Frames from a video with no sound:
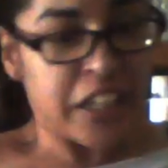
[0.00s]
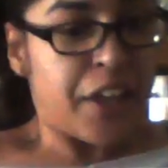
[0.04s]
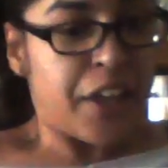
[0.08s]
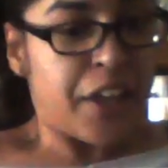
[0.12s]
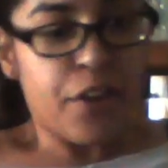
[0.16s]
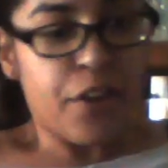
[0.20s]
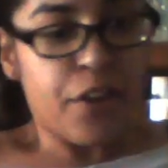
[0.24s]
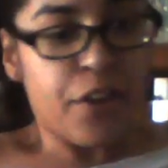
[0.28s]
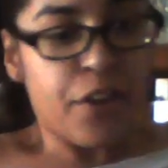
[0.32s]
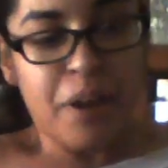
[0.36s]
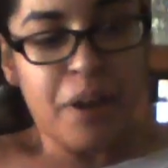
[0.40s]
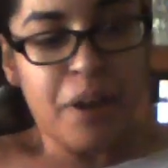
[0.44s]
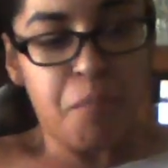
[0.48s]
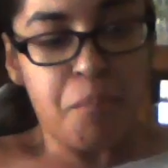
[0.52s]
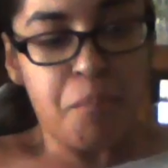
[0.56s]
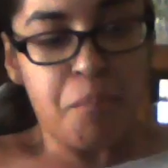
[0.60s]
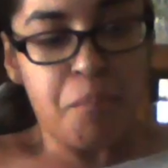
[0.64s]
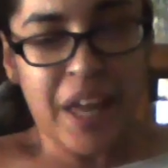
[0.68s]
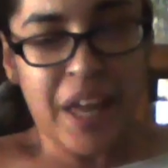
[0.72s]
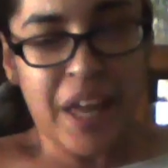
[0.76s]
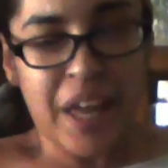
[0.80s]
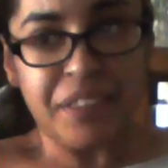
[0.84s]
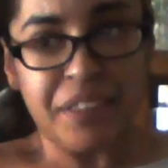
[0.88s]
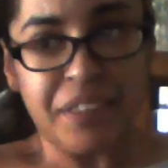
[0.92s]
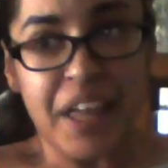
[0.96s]
You can
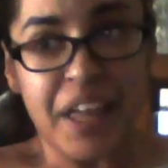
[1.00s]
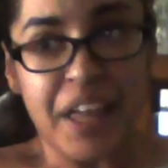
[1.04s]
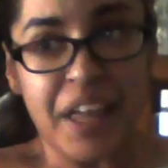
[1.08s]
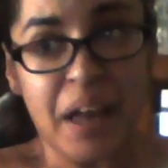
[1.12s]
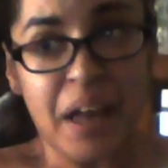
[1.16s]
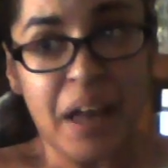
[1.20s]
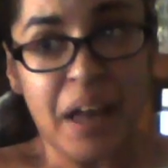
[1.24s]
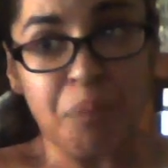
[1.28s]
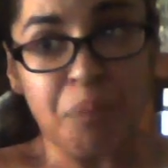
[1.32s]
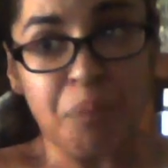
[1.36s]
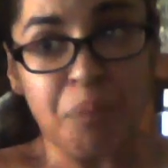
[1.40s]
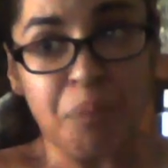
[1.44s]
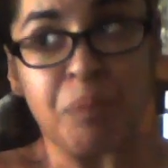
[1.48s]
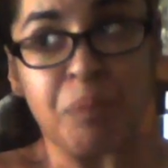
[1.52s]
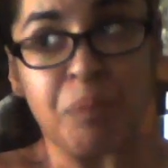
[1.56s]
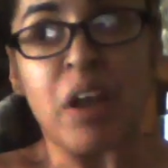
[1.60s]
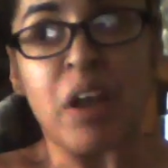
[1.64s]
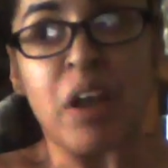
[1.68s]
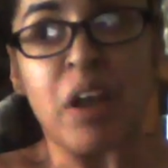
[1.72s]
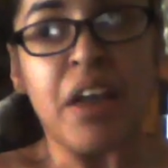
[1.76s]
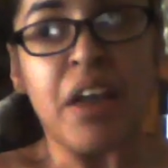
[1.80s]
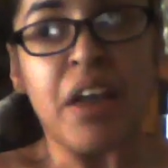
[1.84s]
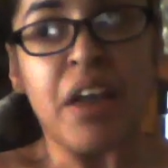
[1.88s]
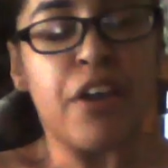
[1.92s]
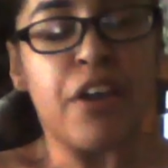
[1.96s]
pin them,
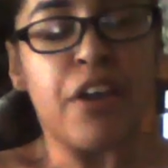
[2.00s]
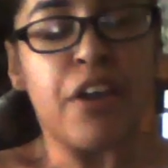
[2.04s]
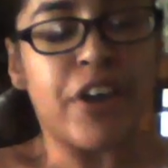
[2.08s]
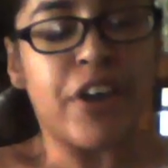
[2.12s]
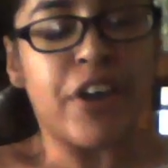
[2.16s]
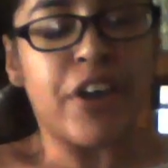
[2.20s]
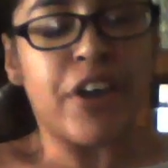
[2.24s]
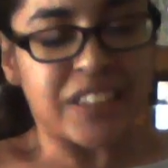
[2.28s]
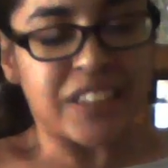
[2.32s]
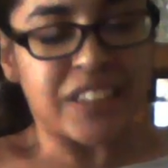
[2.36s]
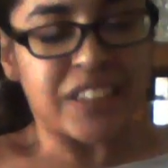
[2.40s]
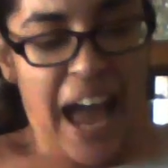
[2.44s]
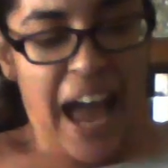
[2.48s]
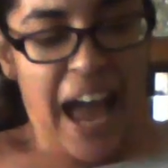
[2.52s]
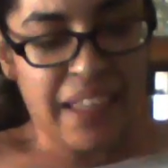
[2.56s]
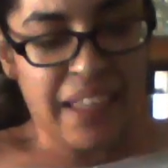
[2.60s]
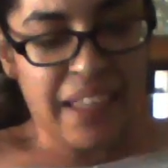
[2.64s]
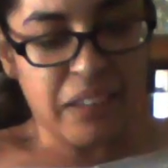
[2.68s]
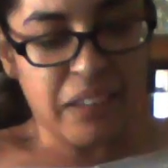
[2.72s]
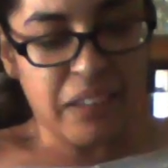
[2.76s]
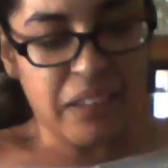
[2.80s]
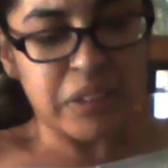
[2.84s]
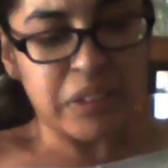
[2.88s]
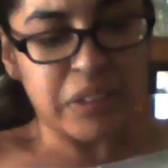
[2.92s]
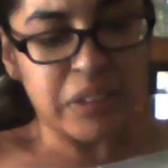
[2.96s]
you can tie
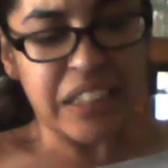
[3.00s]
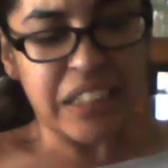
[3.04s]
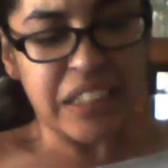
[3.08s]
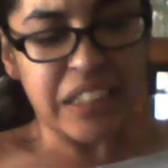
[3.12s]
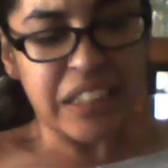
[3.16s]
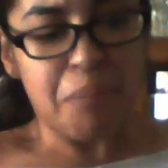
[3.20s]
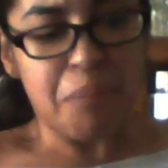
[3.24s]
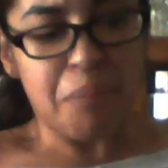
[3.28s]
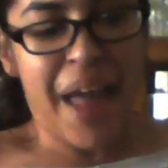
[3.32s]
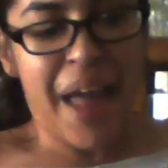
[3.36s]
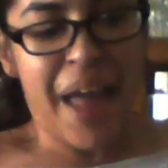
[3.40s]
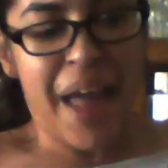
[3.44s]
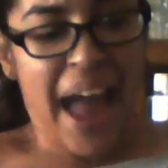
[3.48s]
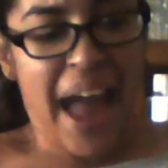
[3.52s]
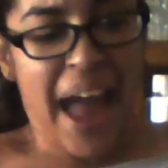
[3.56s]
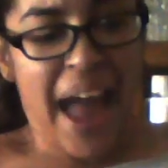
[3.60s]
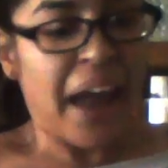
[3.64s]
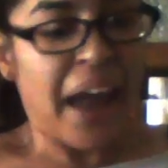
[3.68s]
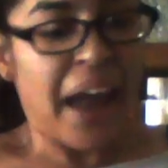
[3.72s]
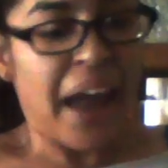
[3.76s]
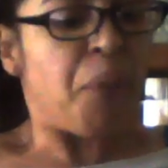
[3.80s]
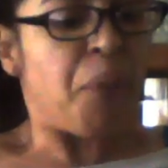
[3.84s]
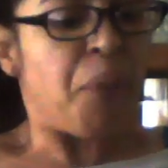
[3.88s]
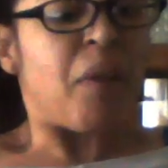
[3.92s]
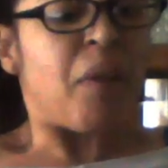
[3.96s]
them to the back,
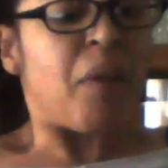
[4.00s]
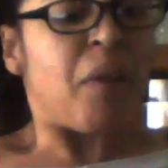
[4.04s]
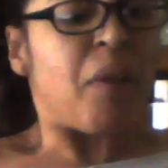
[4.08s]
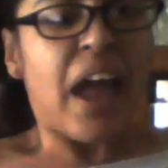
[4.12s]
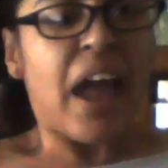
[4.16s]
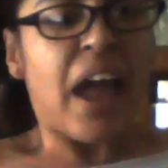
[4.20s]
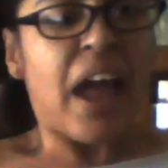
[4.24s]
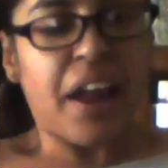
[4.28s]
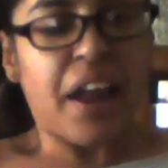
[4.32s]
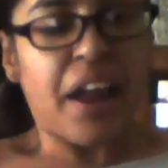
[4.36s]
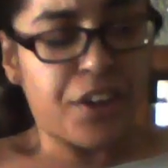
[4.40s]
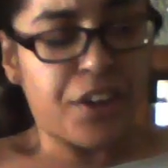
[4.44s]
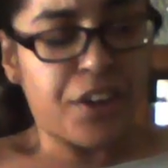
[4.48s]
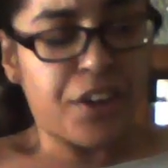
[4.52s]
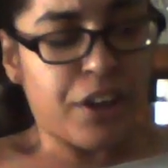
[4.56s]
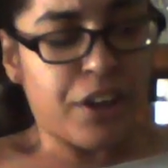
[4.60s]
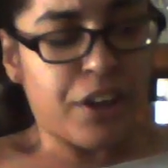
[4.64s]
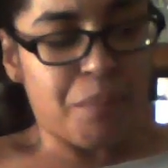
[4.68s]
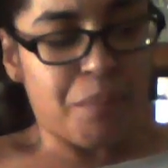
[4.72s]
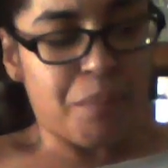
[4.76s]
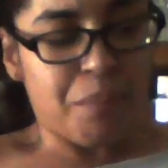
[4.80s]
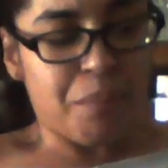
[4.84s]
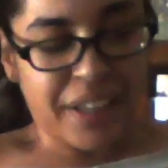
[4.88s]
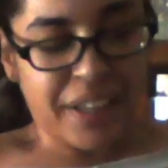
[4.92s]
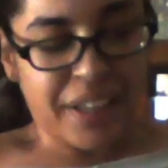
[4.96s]
and you can
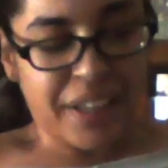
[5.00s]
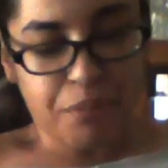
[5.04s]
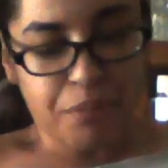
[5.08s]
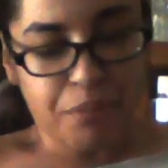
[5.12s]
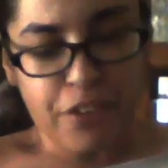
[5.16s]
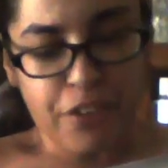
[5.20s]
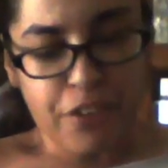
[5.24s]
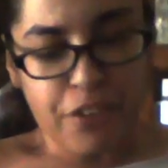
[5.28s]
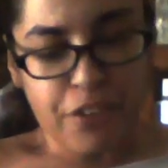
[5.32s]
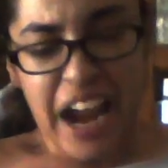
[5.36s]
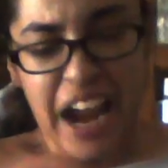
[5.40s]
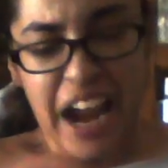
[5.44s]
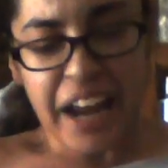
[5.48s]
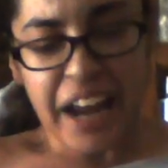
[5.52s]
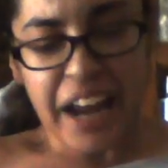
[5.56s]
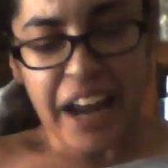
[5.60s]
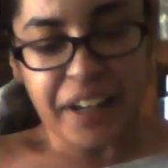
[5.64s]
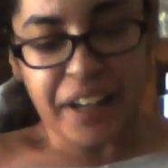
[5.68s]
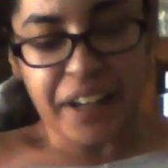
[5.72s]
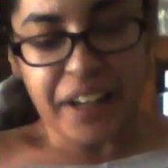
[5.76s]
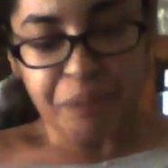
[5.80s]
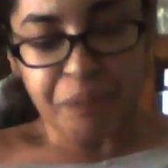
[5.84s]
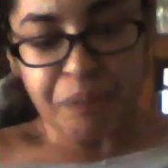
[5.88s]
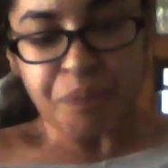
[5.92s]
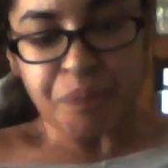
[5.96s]
make them creative.